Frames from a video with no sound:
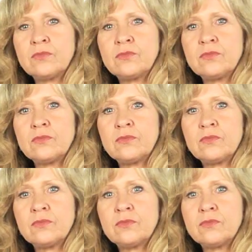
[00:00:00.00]

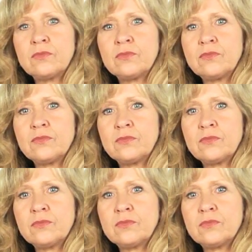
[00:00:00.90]

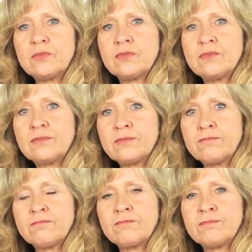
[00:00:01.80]

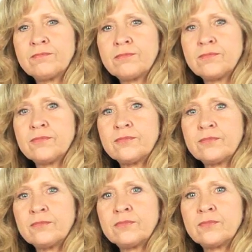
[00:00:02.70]

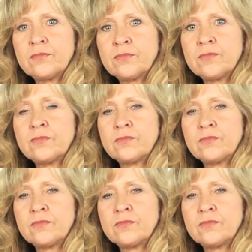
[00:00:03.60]
The person shown says nothing.